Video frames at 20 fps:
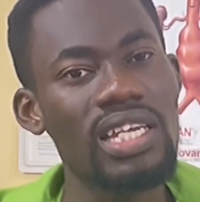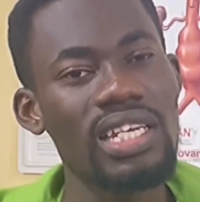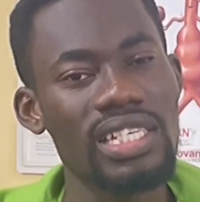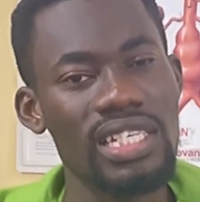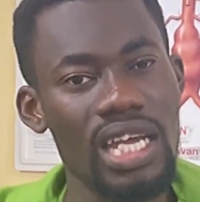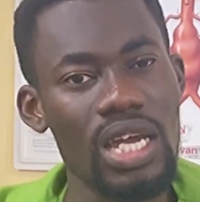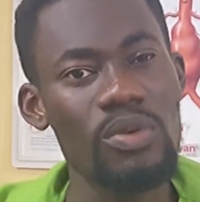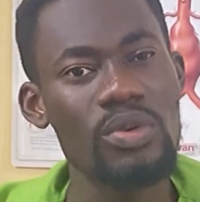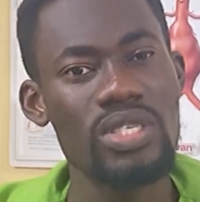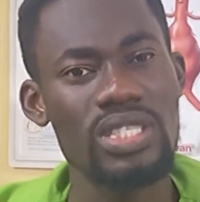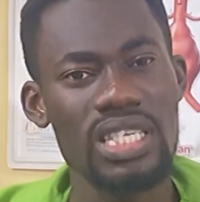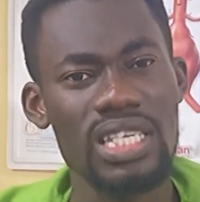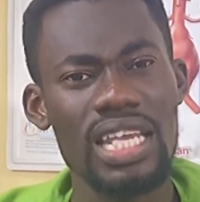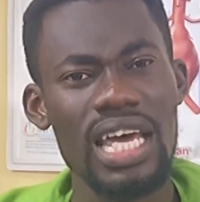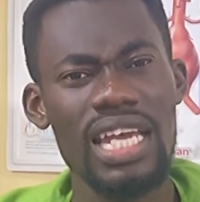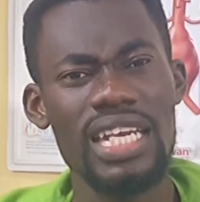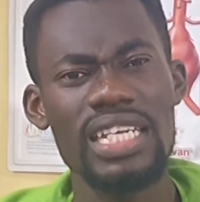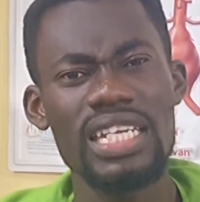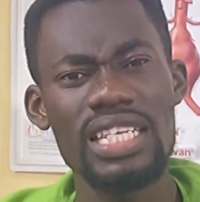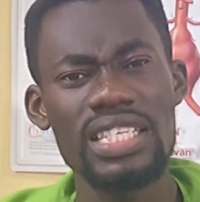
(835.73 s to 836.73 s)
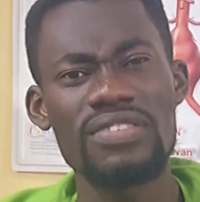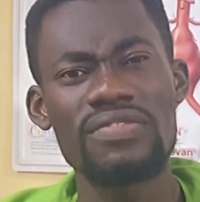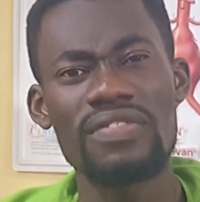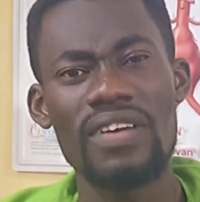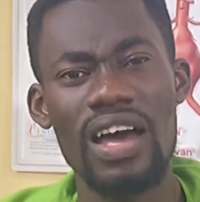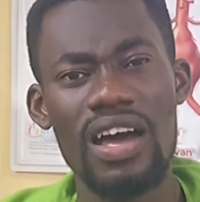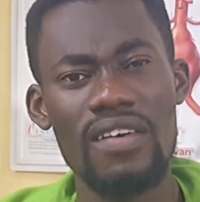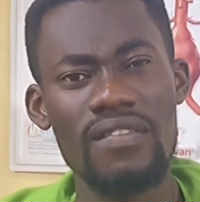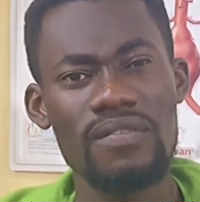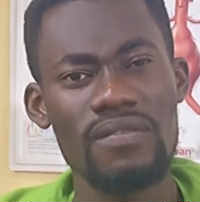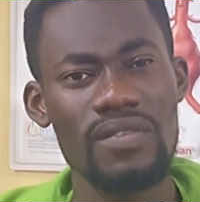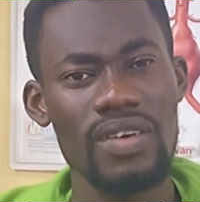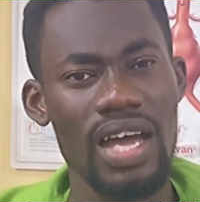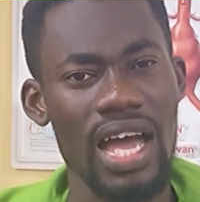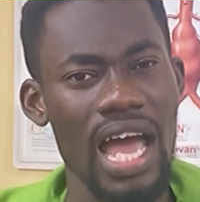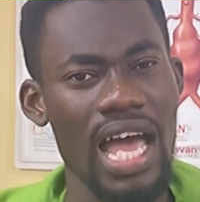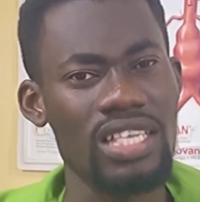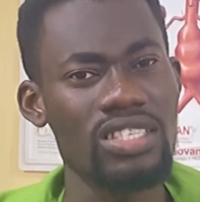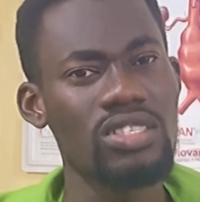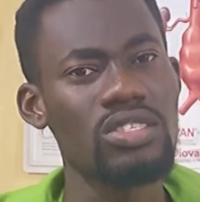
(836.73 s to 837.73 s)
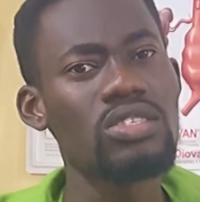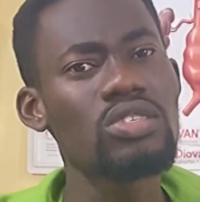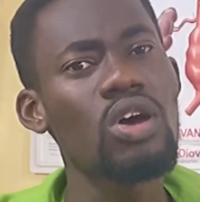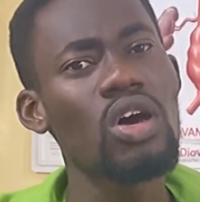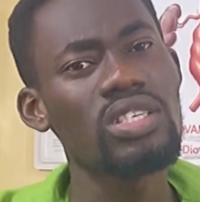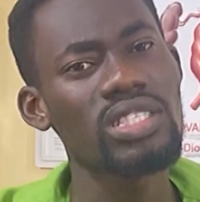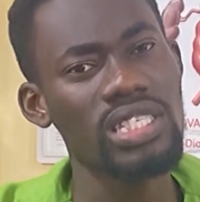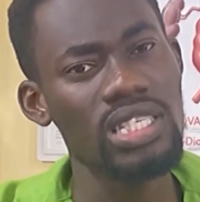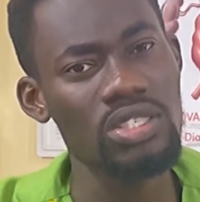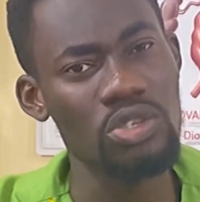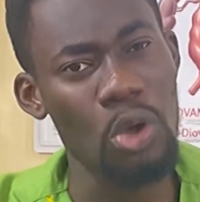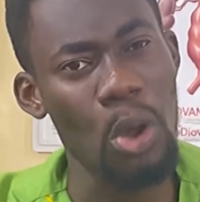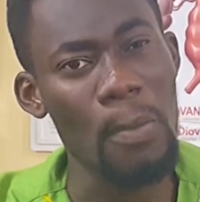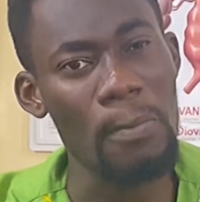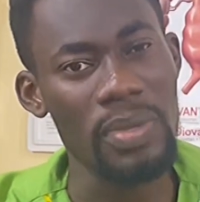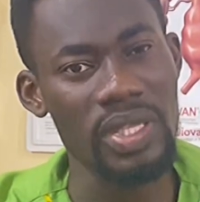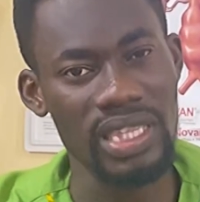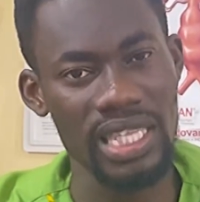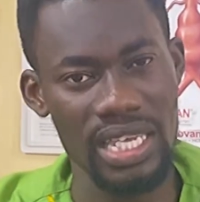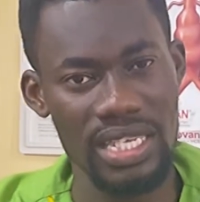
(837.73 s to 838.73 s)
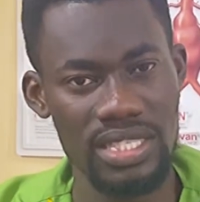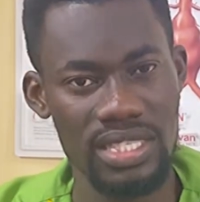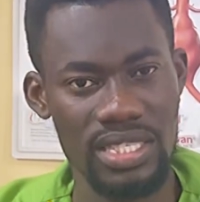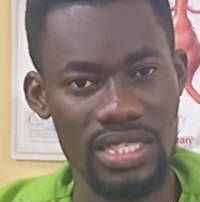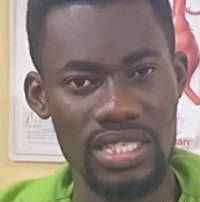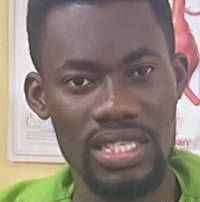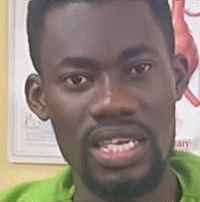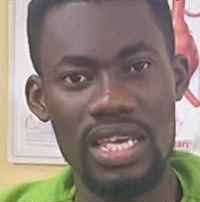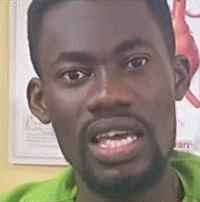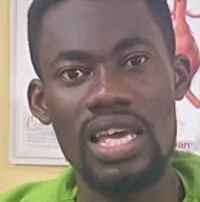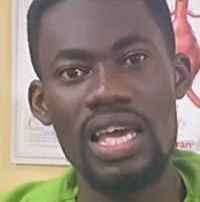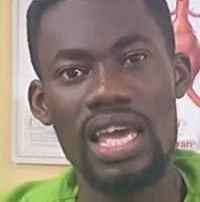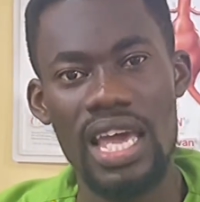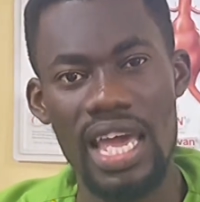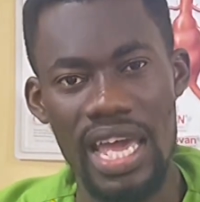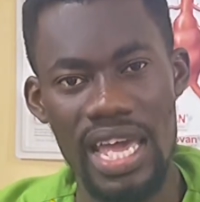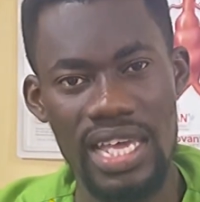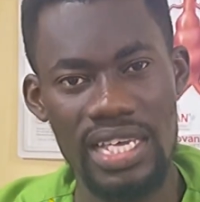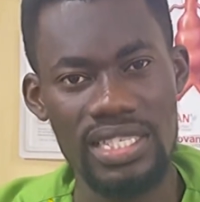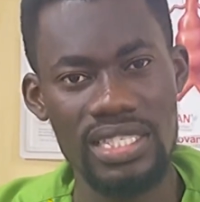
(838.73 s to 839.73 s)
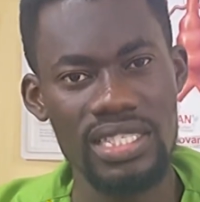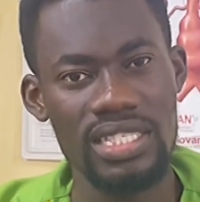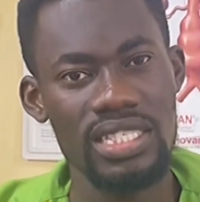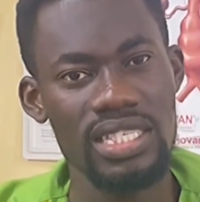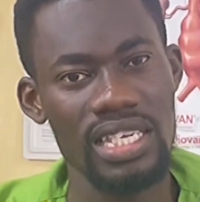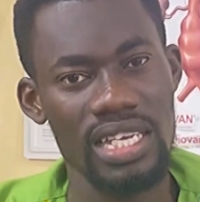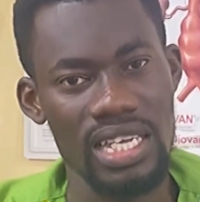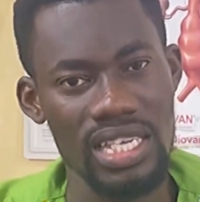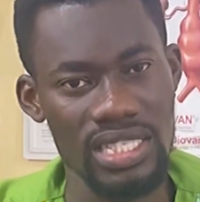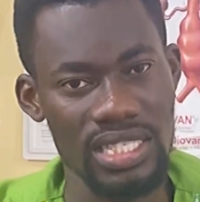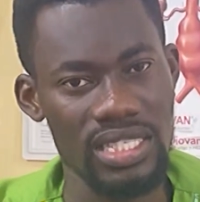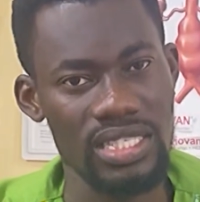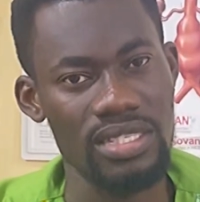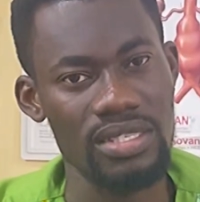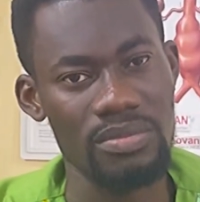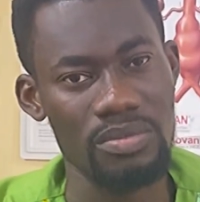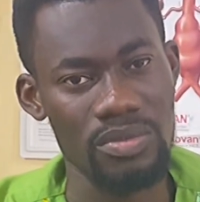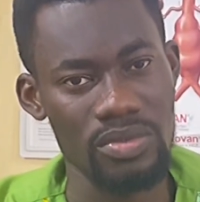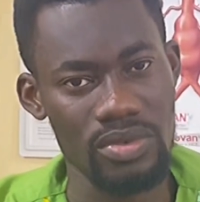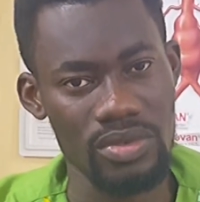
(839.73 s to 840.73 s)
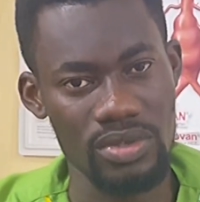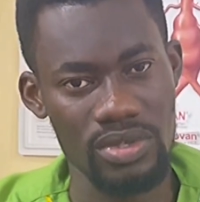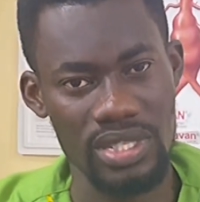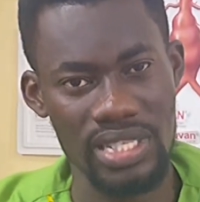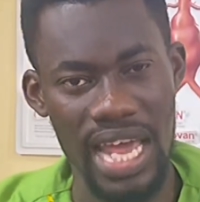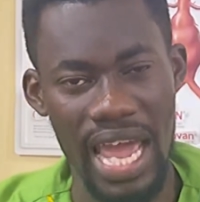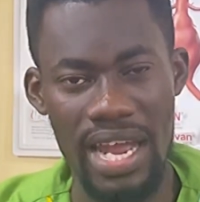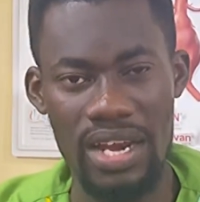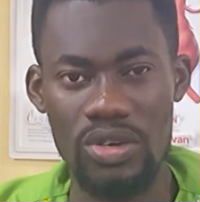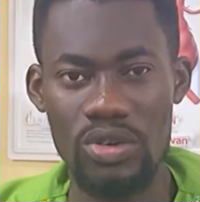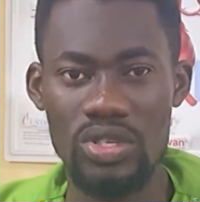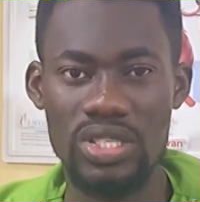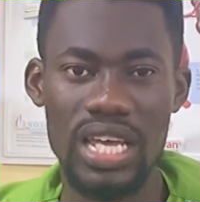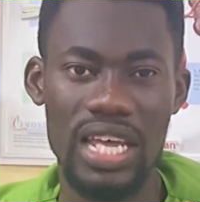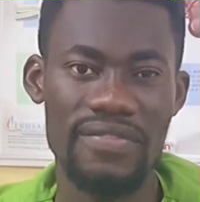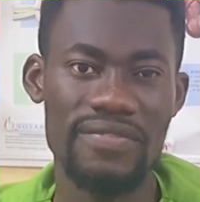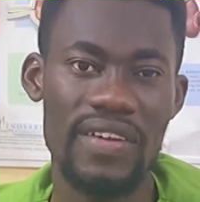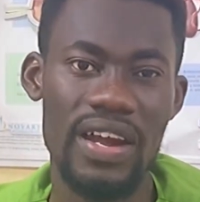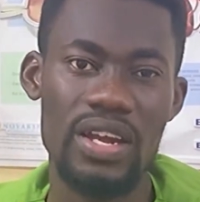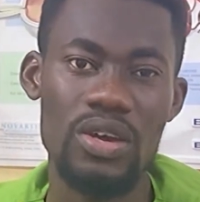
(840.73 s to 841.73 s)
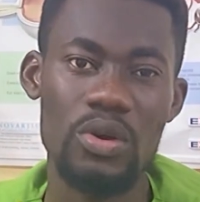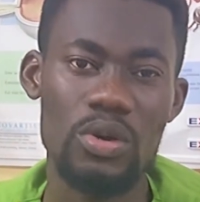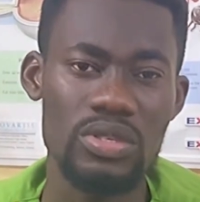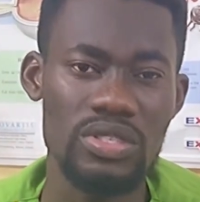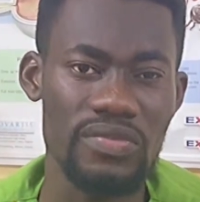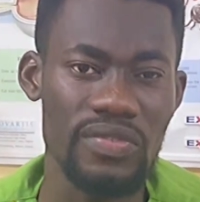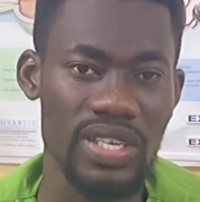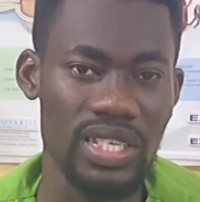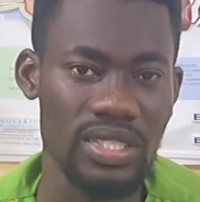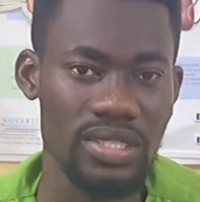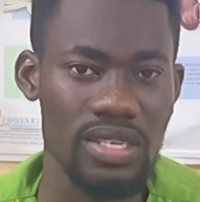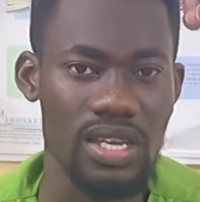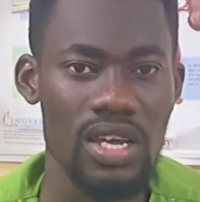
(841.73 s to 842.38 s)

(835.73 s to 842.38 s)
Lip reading: then we say that this valve has lost its competency, hence is diagnosed as varicose vein.